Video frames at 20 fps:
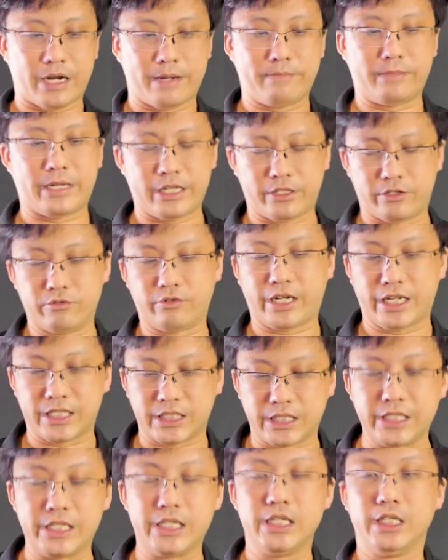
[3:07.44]
RAM that you
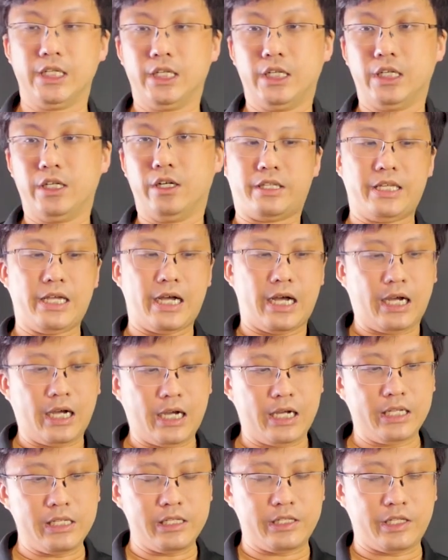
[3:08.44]
can see. The
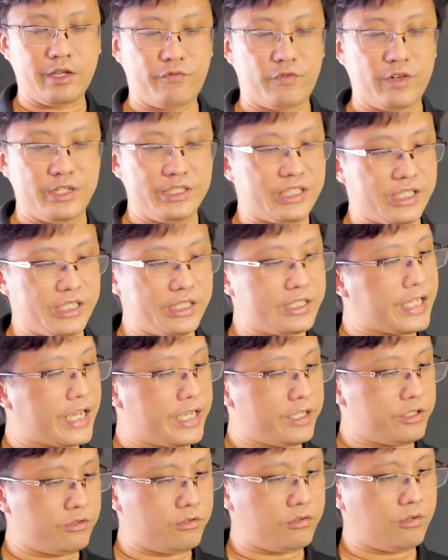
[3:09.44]
other differences
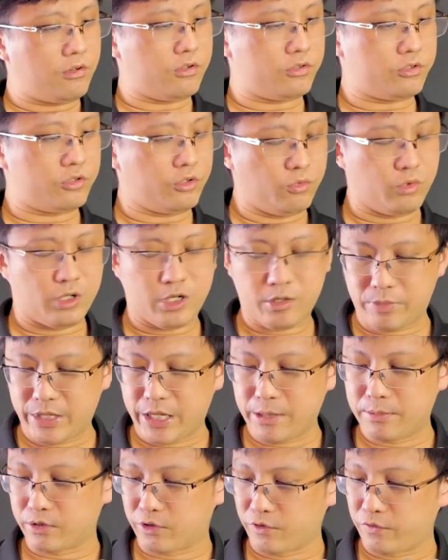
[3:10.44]
that you also will
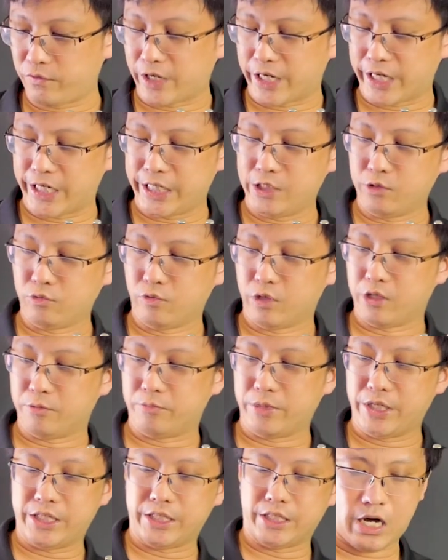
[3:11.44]
be able to find
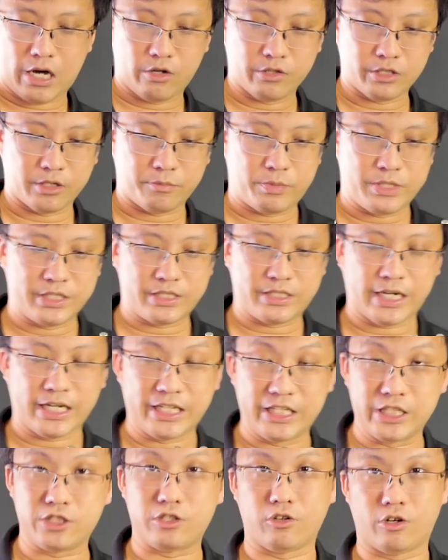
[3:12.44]
will be how the
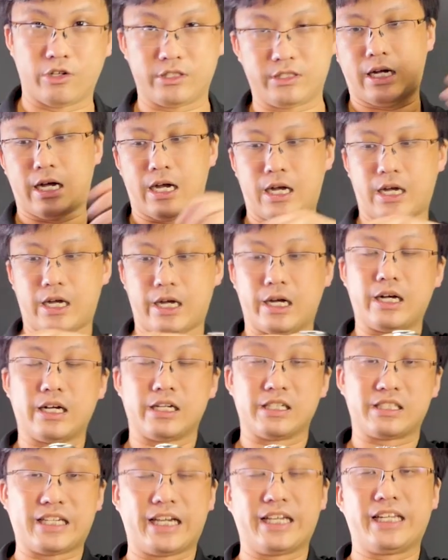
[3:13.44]
PCIe slots are
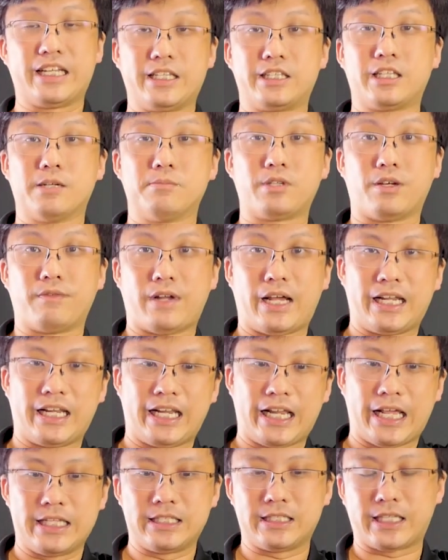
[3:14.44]
assigned in terms of like
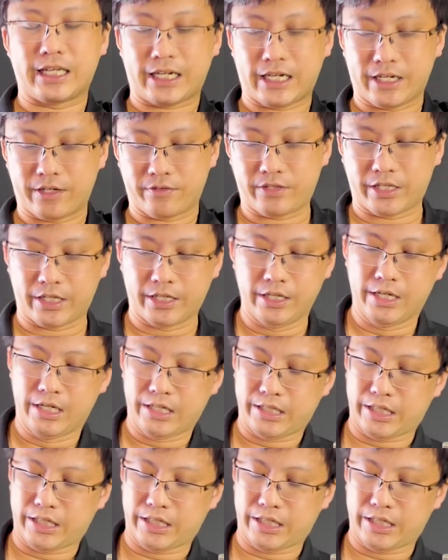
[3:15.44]
lanes, that kind of thing.